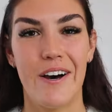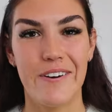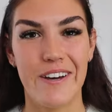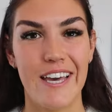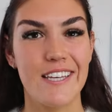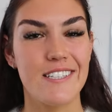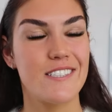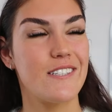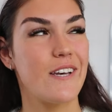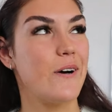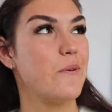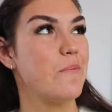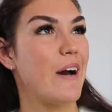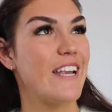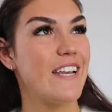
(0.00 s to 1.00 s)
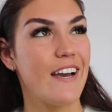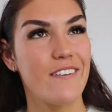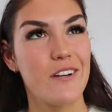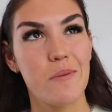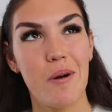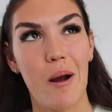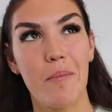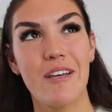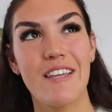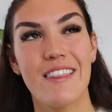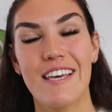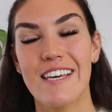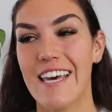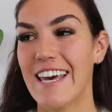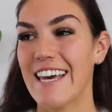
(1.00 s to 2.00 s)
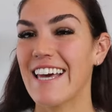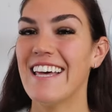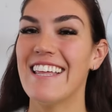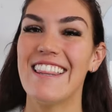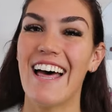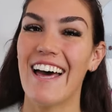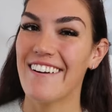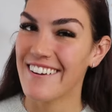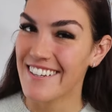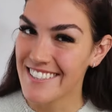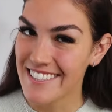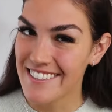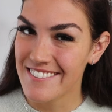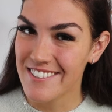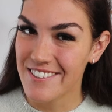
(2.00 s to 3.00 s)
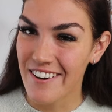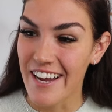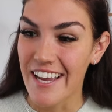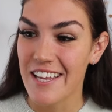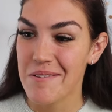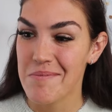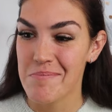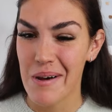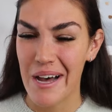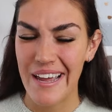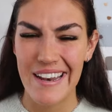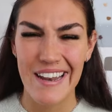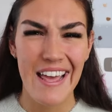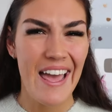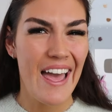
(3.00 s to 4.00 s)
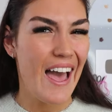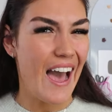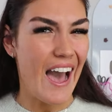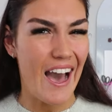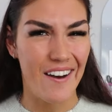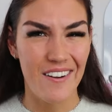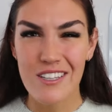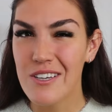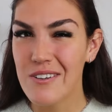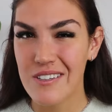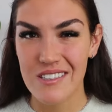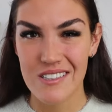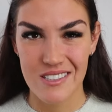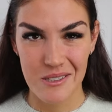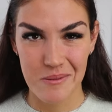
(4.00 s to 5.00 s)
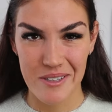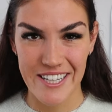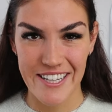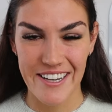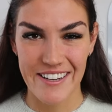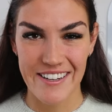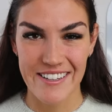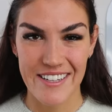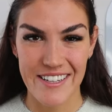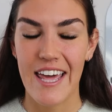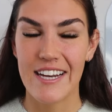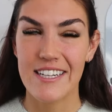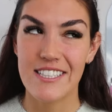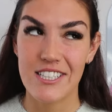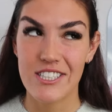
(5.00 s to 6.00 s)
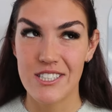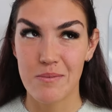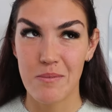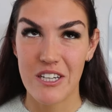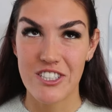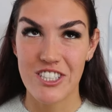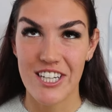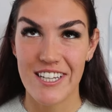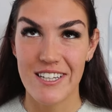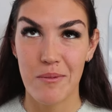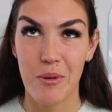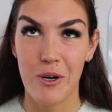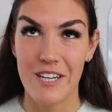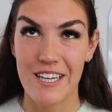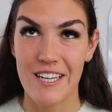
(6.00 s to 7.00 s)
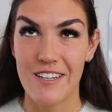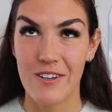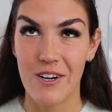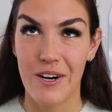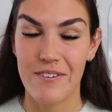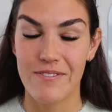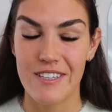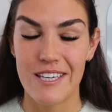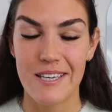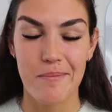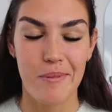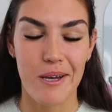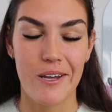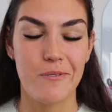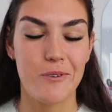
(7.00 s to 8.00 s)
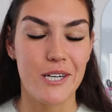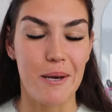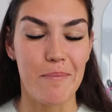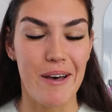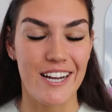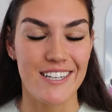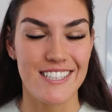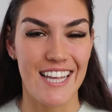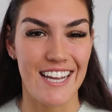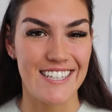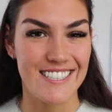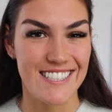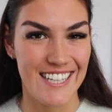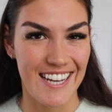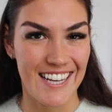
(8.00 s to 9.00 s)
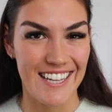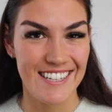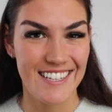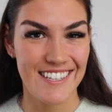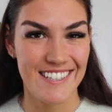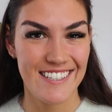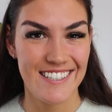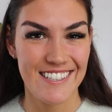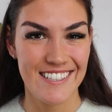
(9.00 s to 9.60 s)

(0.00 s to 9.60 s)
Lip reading: Okay, so by now you're probably thinking that all sounds great, but how do you consume it? And I did just mention putting it in coffee, but we'll get back to that in a second.